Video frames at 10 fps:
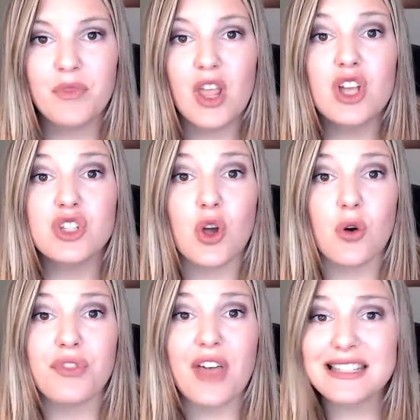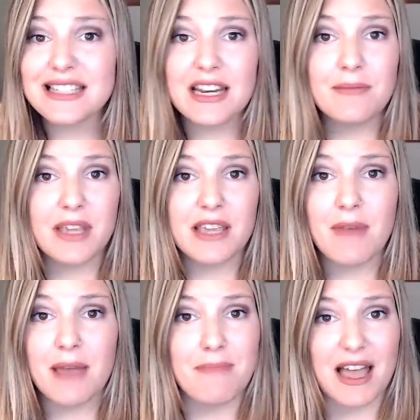So that's going to be
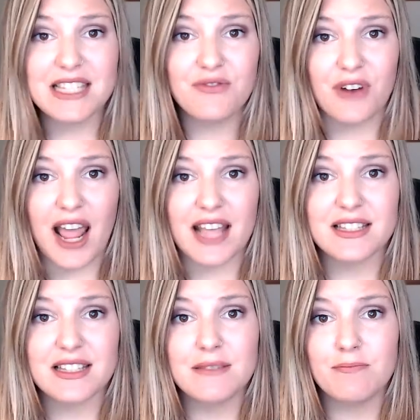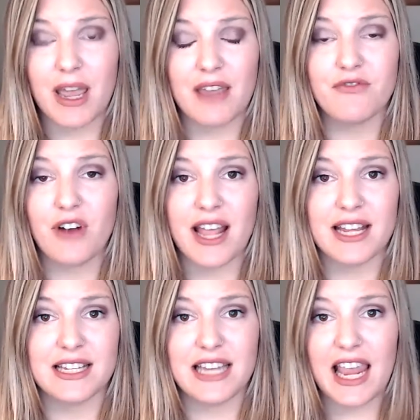my best friends, my
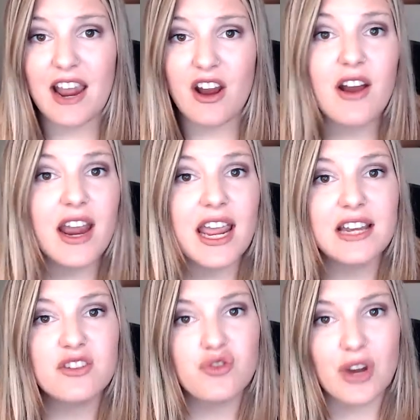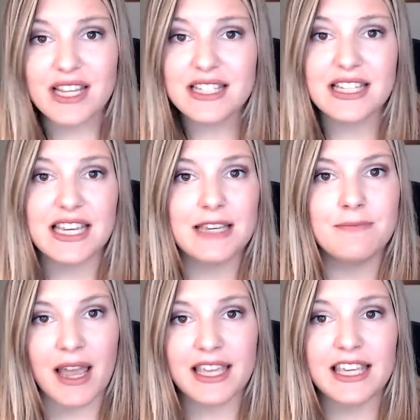friend Erin, Tracy,
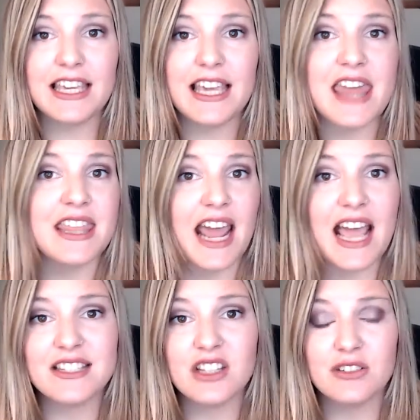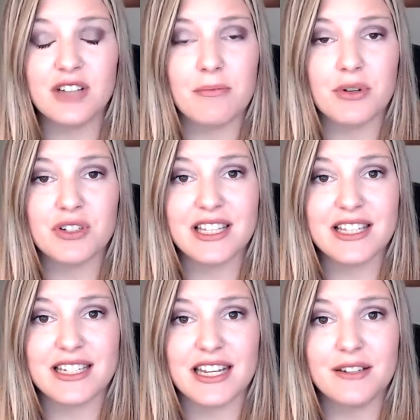Mikey, and then it has their numbers listed.